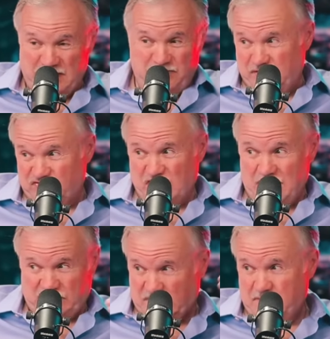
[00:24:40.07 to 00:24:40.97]
people each
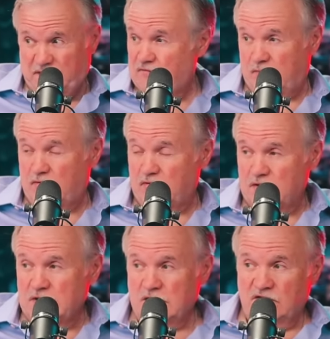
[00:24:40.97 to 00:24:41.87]
time. It's unbelievable. Yeah.
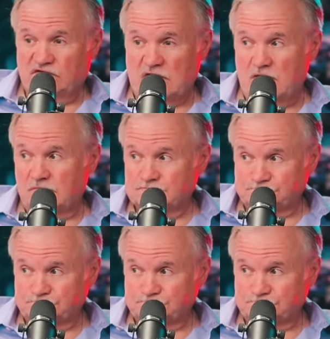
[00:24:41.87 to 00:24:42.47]
So.